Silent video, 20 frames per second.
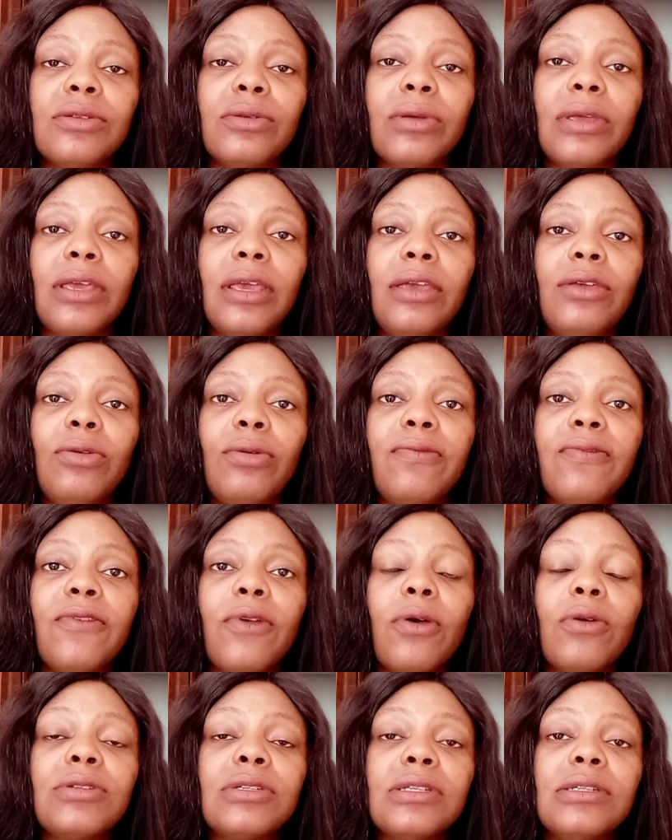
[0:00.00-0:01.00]
Okay, you've
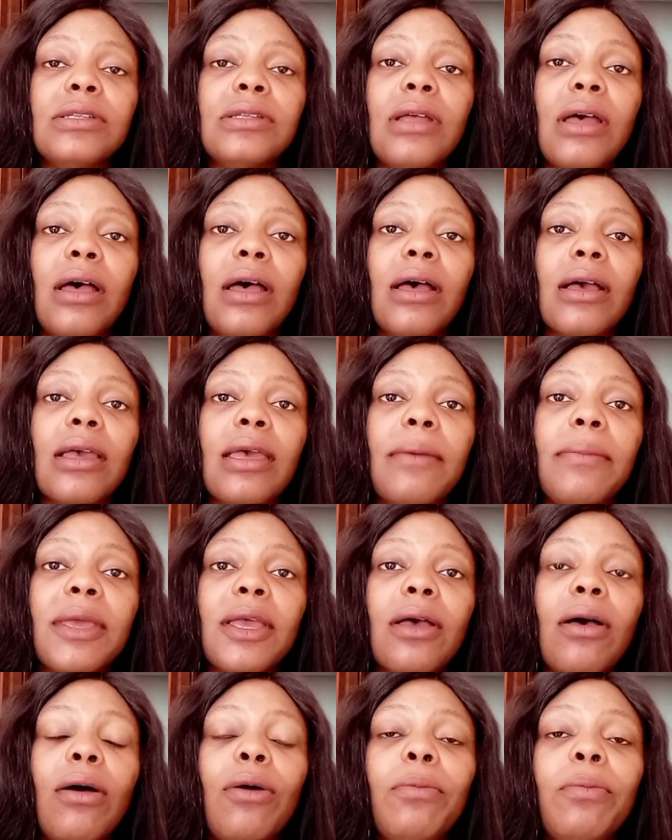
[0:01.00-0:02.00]
gotten
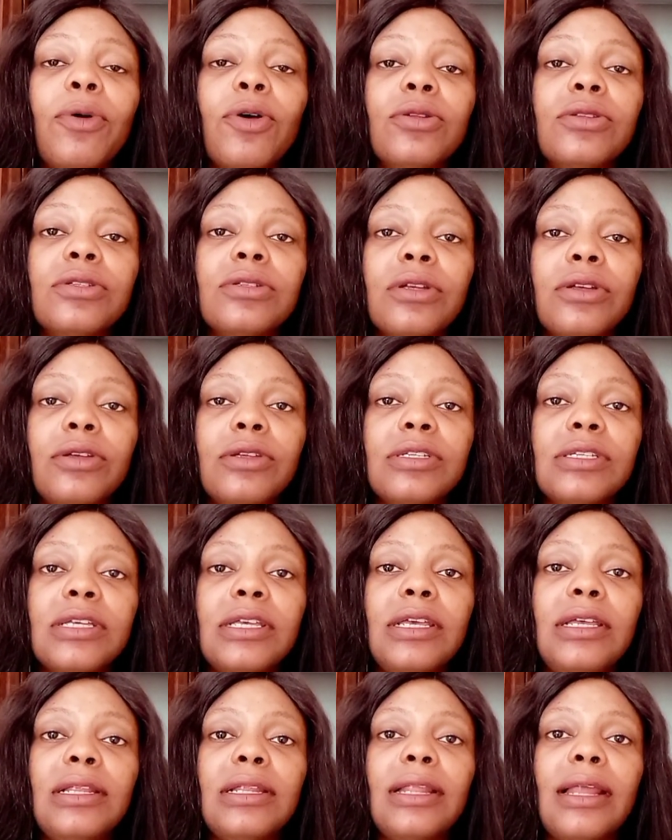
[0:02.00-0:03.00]
chemical burns on your
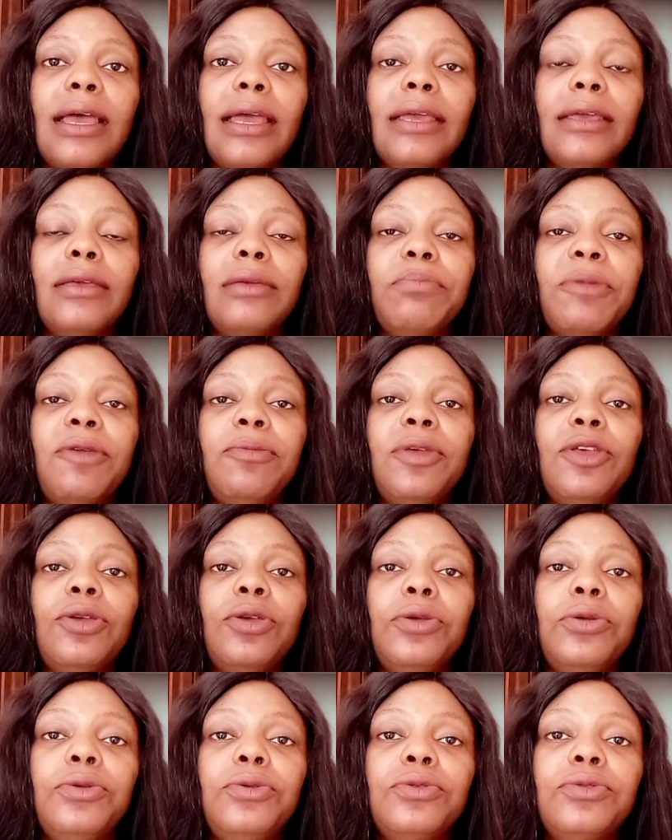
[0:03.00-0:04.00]
skin, like maybe
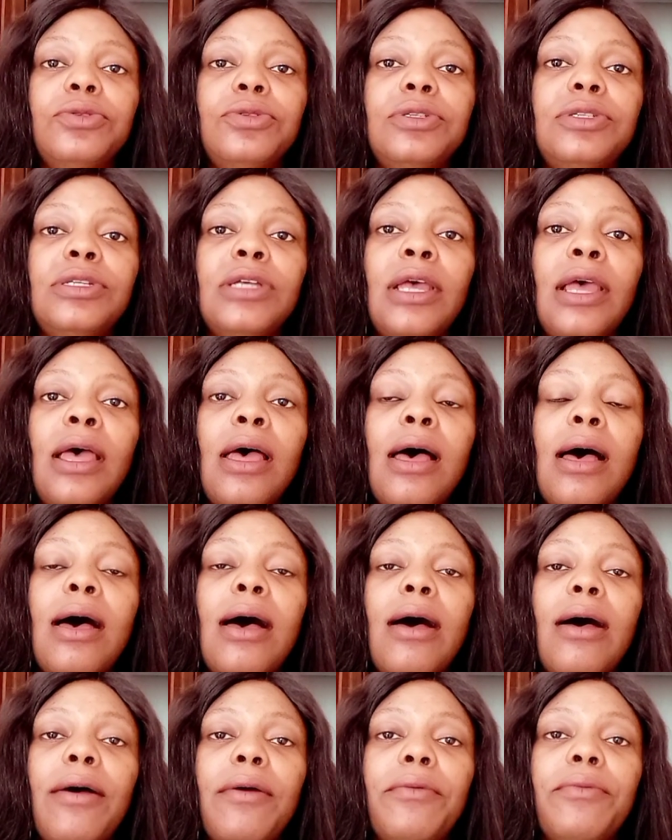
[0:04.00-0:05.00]
you used
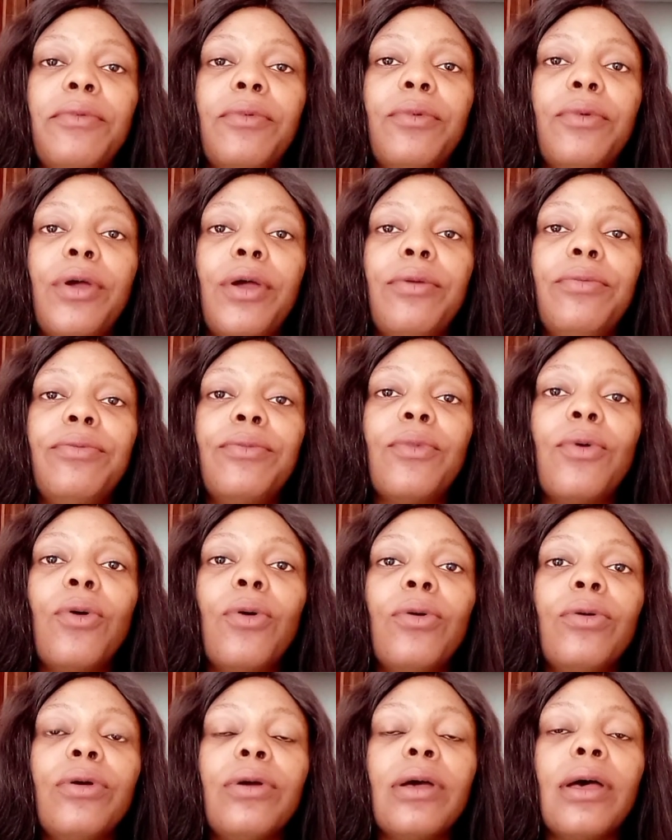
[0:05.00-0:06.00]
a
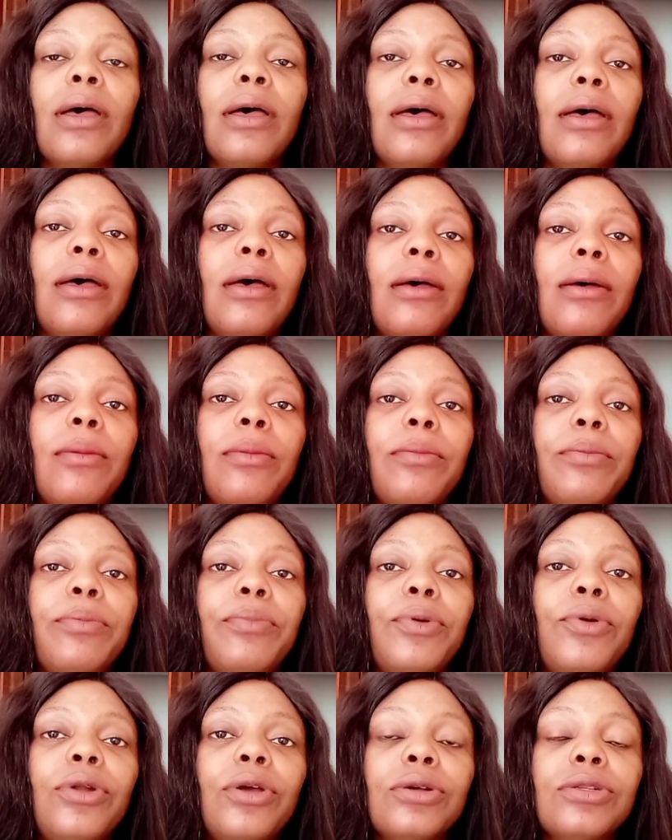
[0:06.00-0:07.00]
wrong
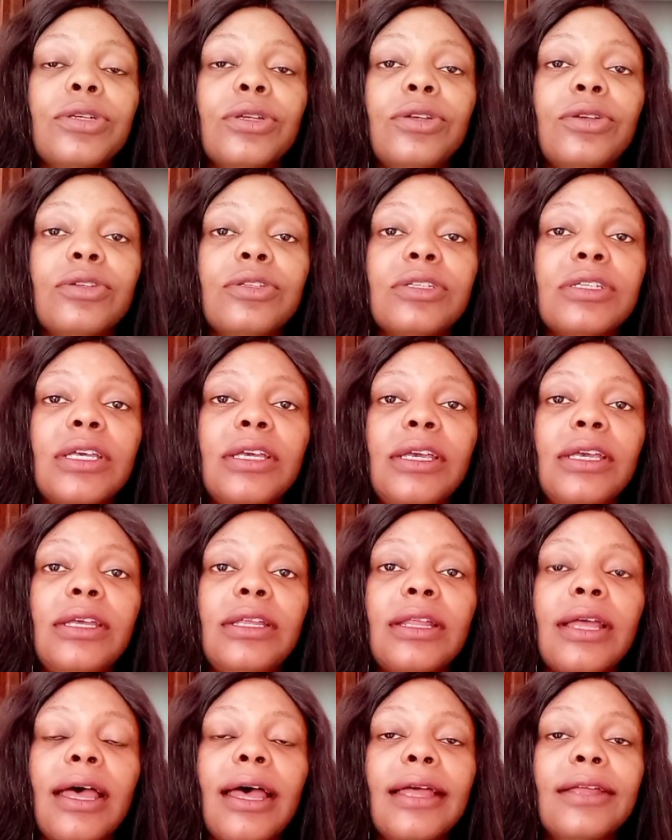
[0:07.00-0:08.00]
product on your
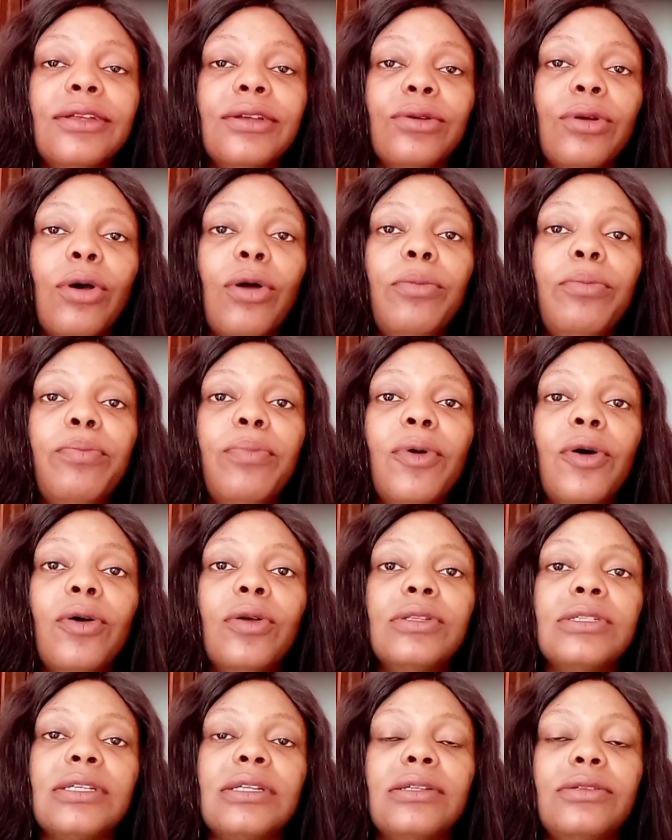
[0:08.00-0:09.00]
skin and it got
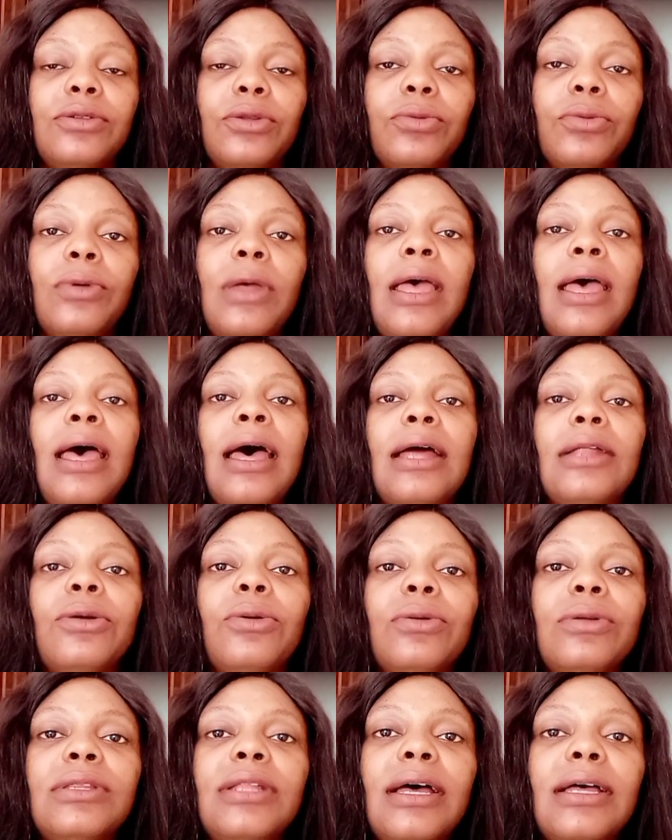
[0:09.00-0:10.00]
burnt, and
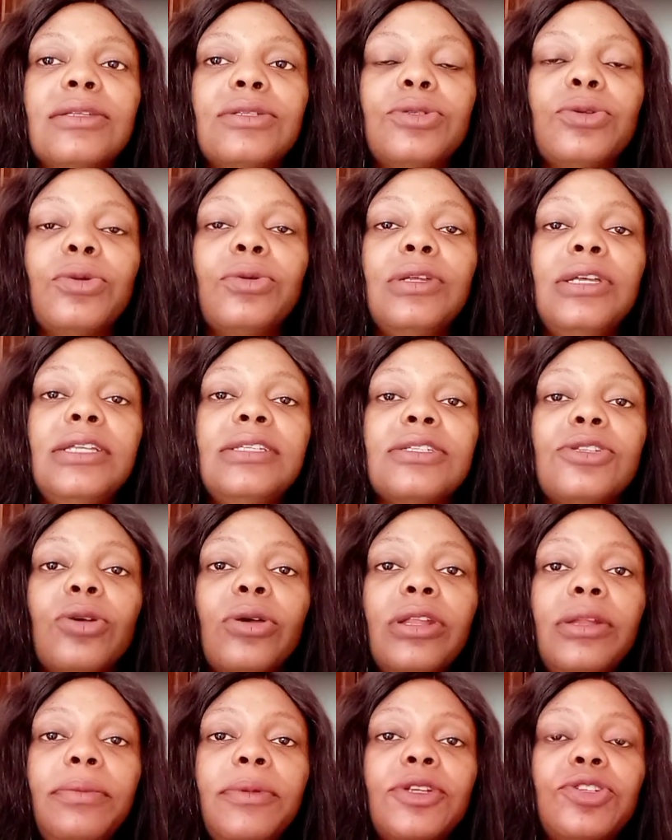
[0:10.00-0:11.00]
all that. So it's
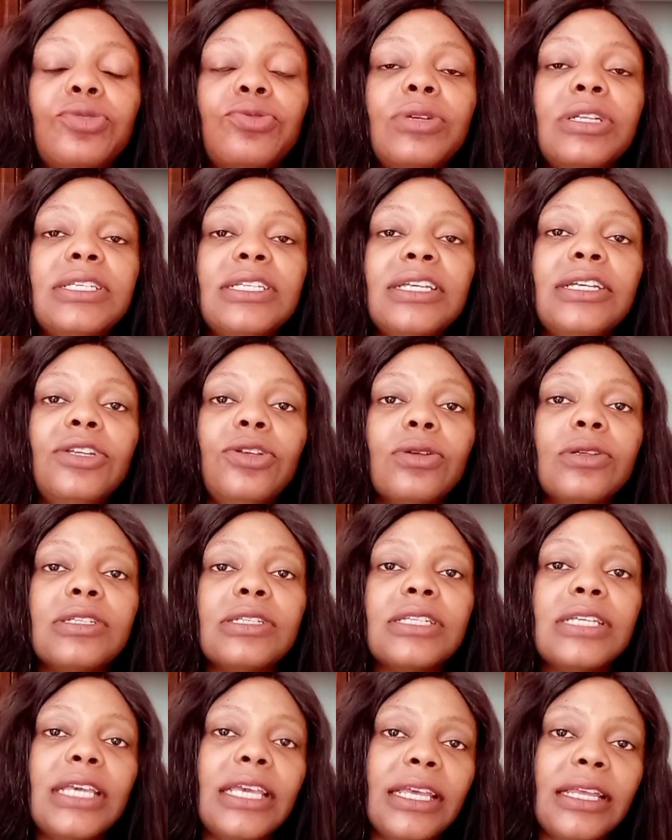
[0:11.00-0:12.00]
going to be treating your
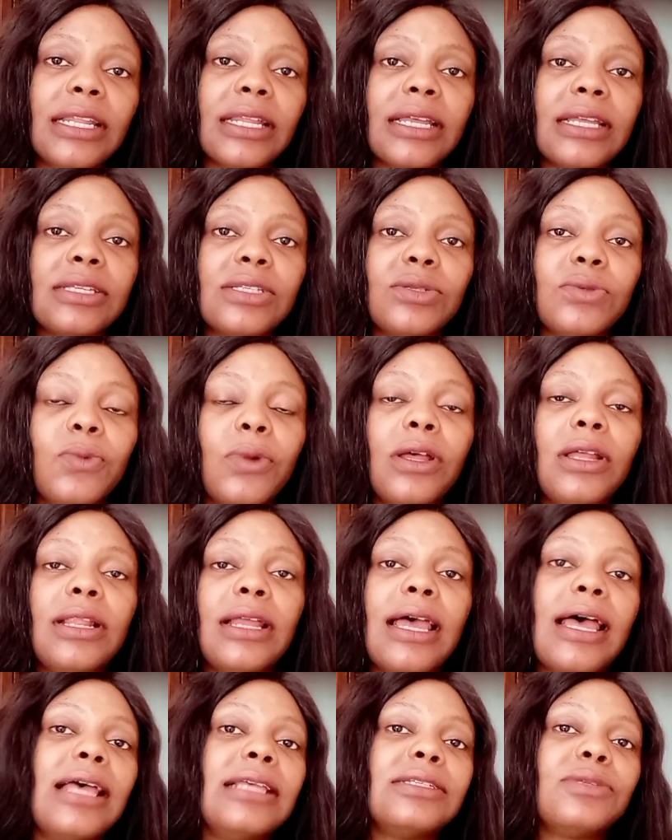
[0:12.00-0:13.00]
skin as
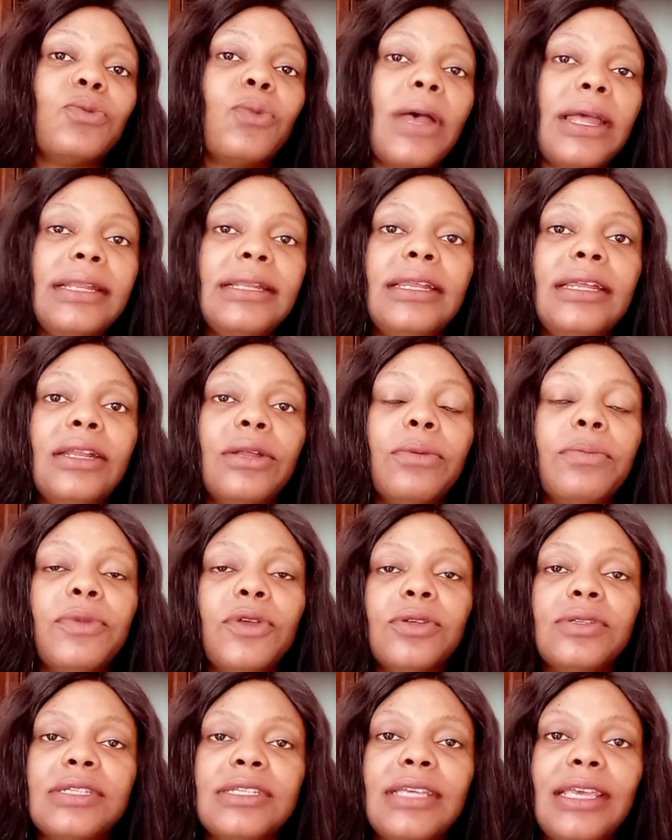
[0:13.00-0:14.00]
well as whitening up
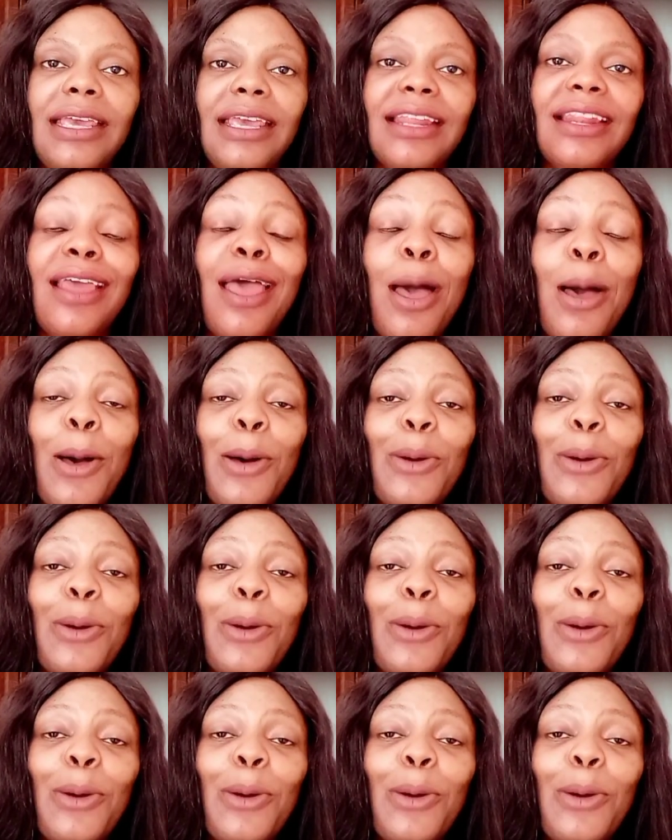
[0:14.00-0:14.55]
your skin.